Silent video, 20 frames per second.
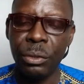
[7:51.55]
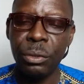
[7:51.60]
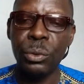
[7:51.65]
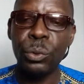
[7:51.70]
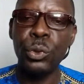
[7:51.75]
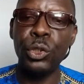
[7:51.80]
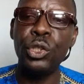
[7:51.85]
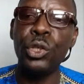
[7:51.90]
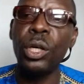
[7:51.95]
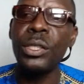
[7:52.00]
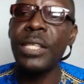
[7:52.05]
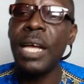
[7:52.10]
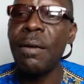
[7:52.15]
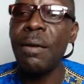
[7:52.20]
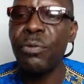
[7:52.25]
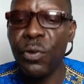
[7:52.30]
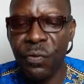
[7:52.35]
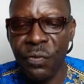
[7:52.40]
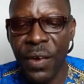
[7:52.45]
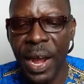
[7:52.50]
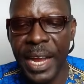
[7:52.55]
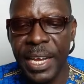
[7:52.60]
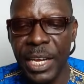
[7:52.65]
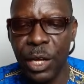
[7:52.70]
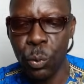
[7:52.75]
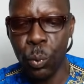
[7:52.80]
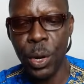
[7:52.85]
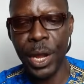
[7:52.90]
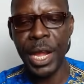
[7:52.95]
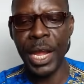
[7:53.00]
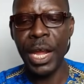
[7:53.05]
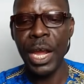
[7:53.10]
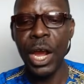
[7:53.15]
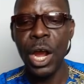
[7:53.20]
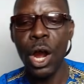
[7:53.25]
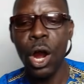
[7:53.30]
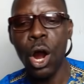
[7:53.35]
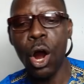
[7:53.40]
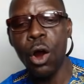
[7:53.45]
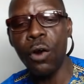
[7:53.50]
You just have to find a way
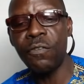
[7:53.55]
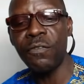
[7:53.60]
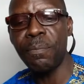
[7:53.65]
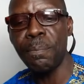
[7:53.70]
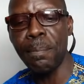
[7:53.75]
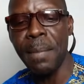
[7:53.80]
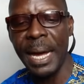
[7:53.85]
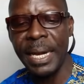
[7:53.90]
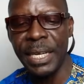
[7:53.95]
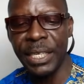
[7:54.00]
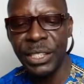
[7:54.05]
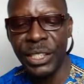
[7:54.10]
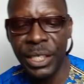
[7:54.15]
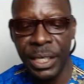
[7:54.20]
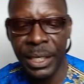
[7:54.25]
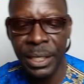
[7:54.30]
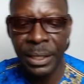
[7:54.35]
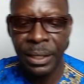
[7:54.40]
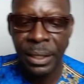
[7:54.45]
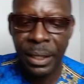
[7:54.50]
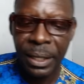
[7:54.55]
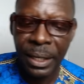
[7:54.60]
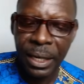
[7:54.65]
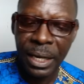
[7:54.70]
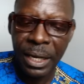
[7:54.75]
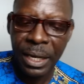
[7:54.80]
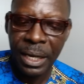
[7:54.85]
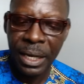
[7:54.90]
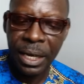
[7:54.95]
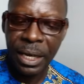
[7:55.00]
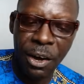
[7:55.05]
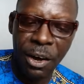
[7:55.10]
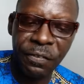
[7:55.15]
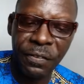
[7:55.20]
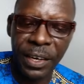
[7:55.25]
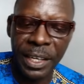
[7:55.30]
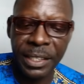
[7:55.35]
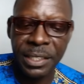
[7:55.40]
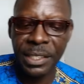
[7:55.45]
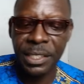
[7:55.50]
of managing
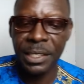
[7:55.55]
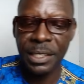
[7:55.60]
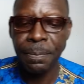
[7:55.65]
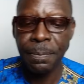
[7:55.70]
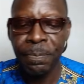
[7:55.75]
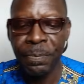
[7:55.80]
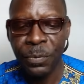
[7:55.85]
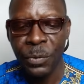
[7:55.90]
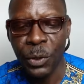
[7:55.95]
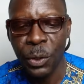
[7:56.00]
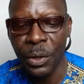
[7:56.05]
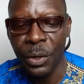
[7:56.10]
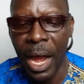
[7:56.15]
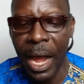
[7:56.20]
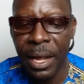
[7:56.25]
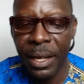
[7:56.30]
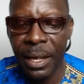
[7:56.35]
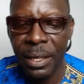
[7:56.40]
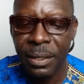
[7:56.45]
conflict, right?